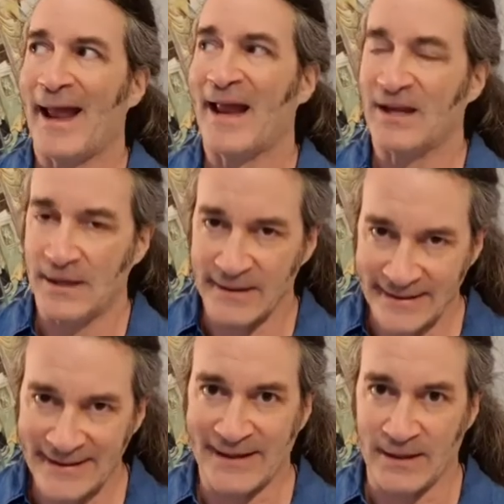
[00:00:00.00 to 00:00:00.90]
And you
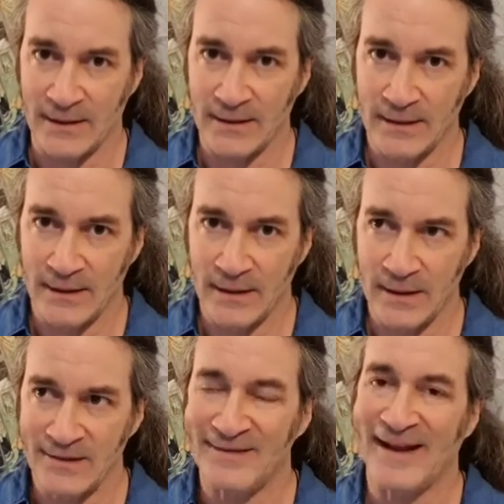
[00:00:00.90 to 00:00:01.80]
need
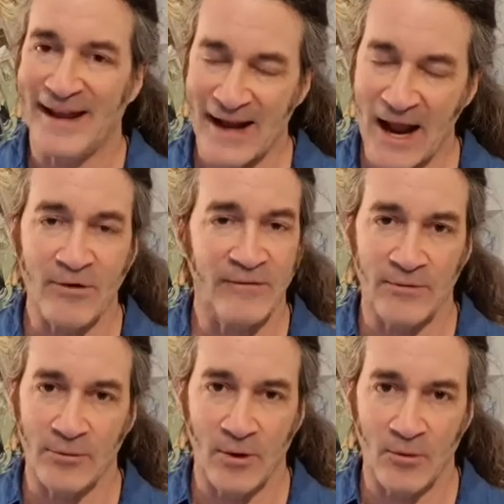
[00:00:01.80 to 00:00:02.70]
to get out
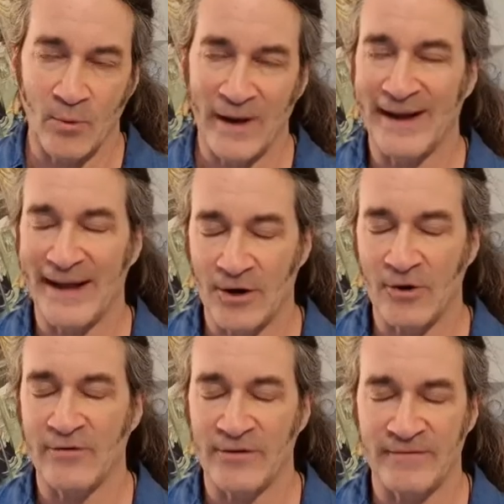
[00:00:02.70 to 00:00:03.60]
of your own way, get
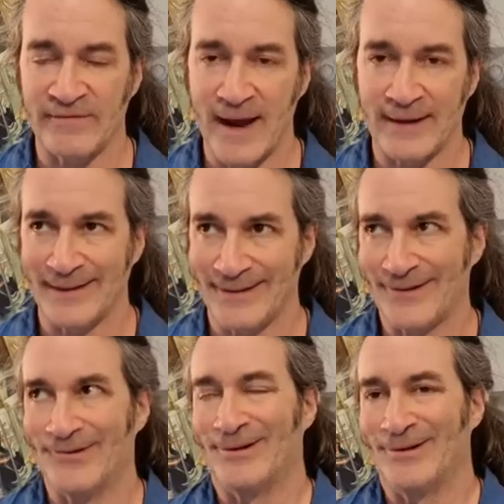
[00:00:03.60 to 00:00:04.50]
over the fact that you
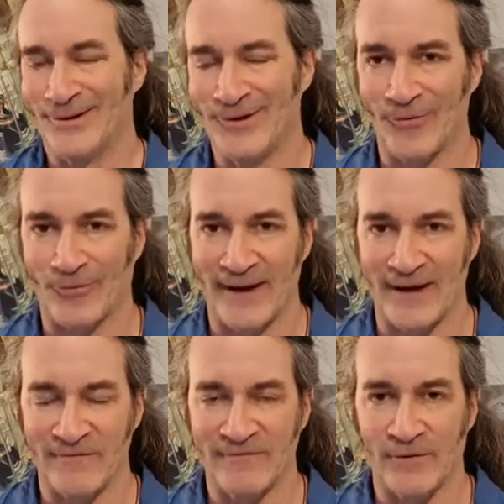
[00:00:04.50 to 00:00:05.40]
don't look
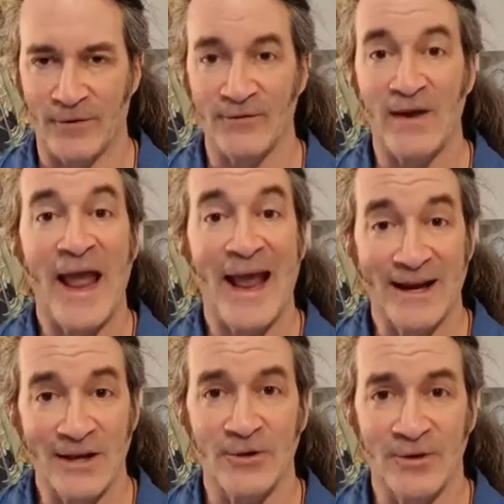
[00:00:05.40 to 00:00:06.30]
great at first,
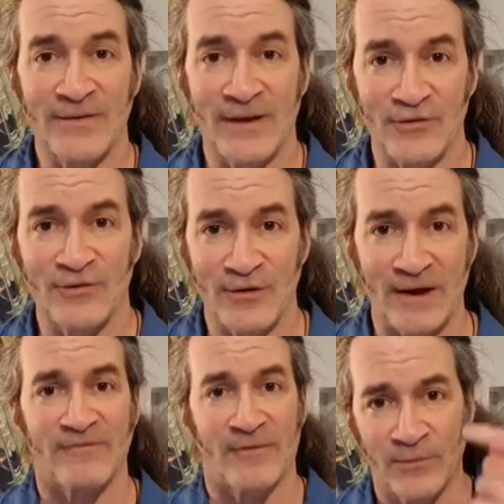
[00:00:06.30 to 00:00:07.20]
and learn this
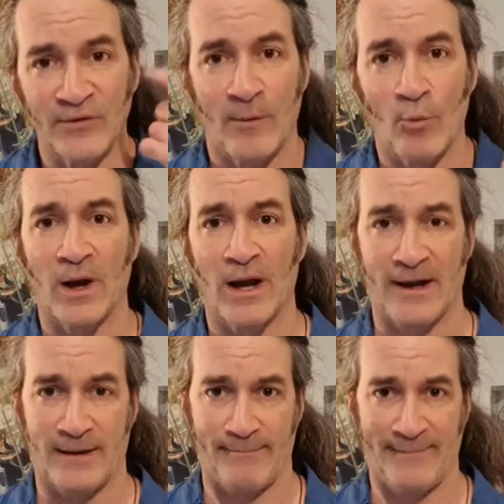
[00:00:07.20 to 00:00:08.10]
shit from someone
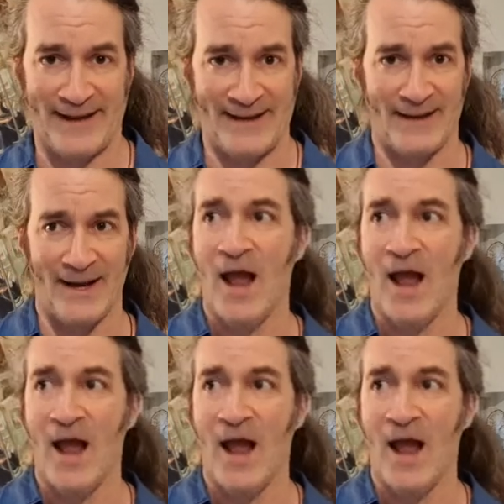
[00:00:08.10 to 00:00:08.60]
like me.